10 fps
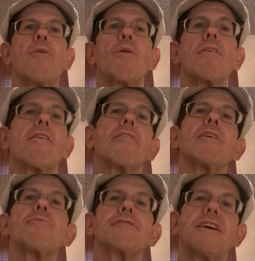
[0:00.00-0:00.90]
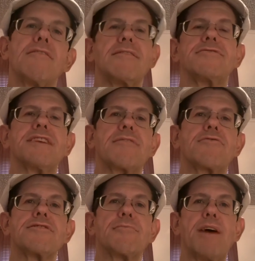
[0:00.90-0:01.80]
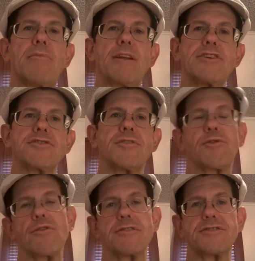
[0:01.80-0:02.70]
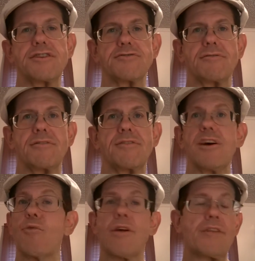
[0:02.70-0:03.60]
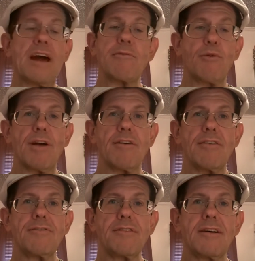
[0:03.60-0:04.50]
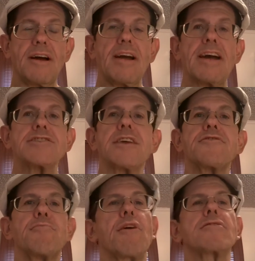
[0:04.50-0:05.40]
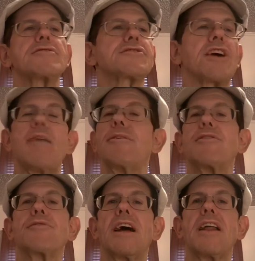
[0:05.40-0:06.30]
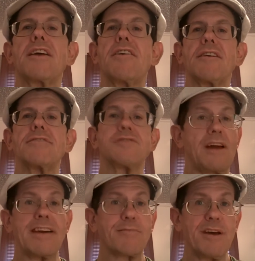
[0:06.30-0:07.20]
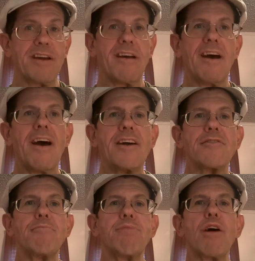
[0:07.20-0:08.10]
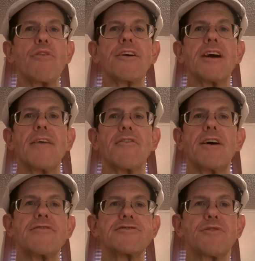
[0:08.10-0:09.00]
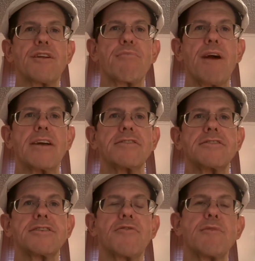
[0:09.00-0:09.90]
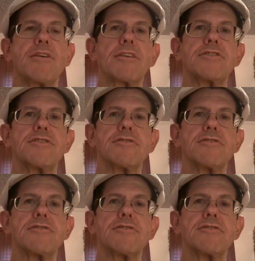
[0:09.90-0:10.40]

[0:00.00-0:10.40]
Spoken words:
Where are libertarians after this abomination of a court decision? Nowhere that I'm aware of. It's left to Marxist commie totalitarians, like me, to blow the cover off the sordid practices of American